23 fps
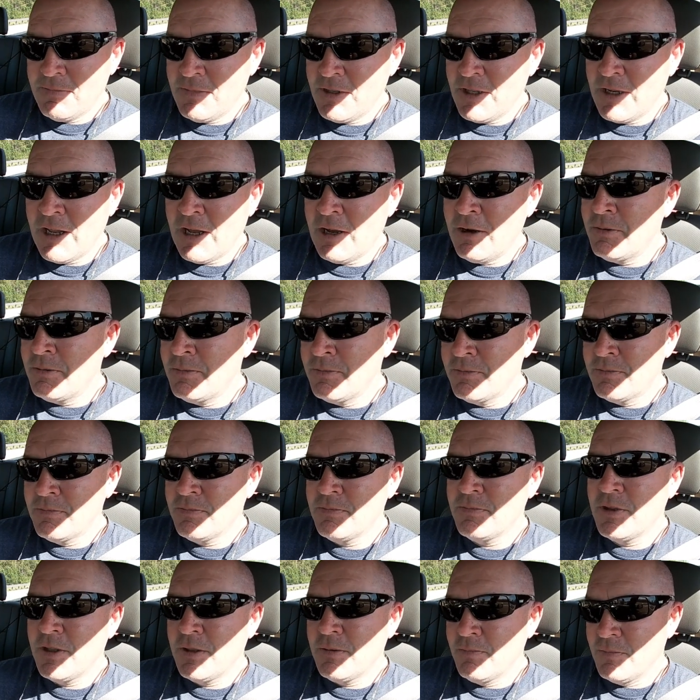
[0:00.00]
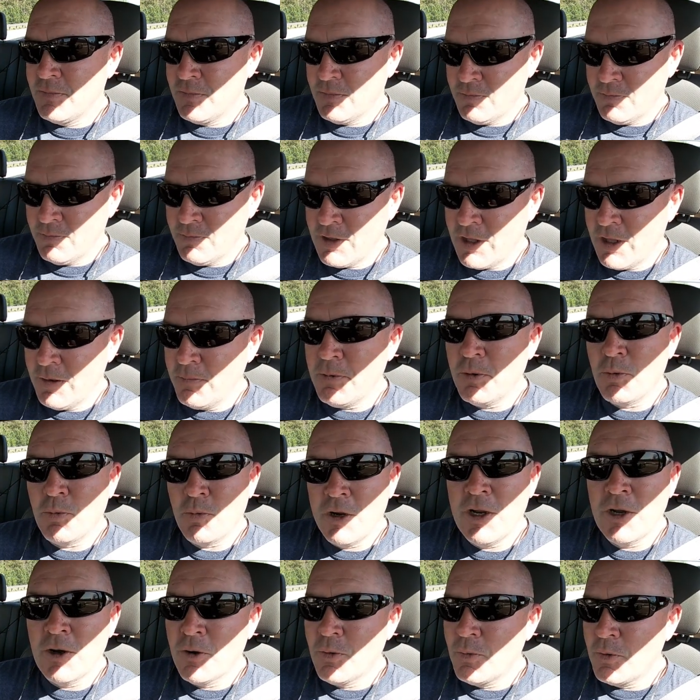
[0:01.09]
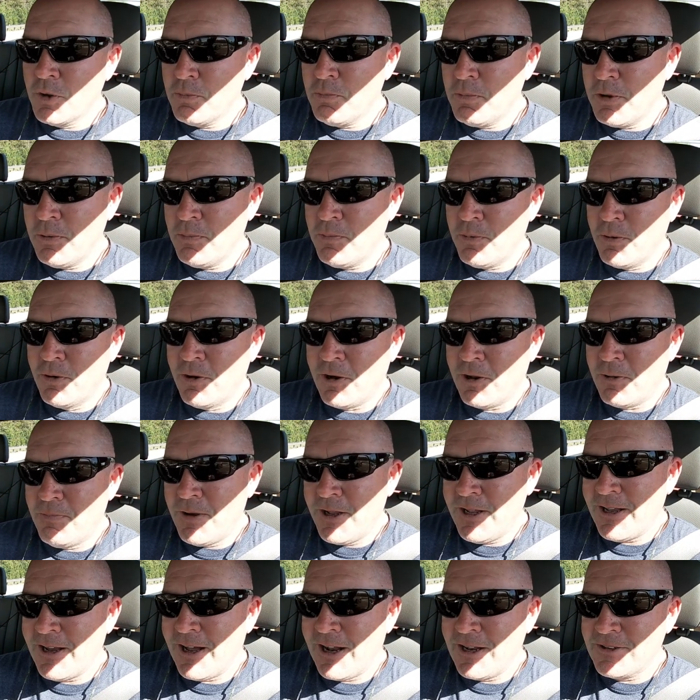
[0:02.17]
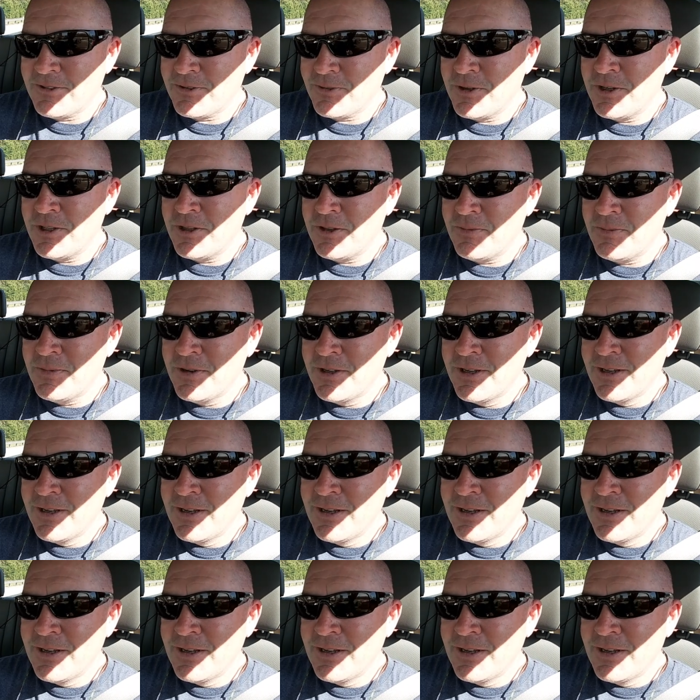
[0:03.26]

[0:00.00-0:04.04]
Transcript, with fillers: you know keep it real with people and be honest with them